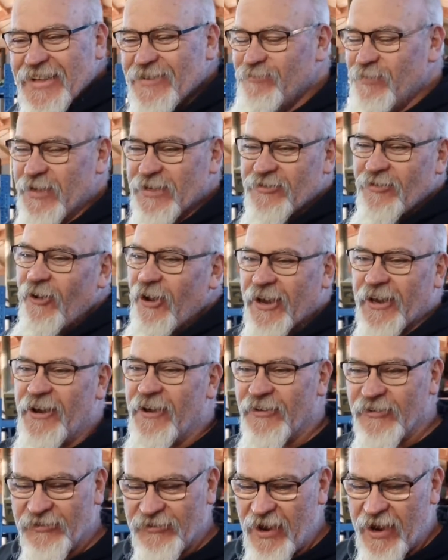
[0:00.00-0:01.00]
But I can
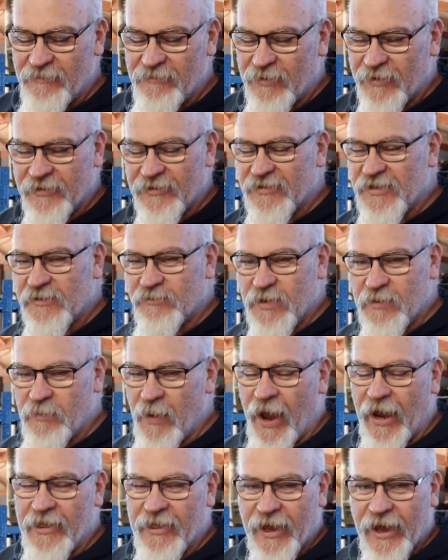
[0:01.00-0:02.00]
understand, because you'd be a
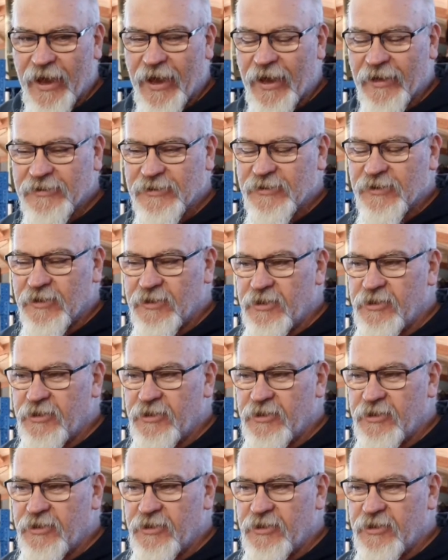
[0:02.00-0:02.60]
pain in the ass.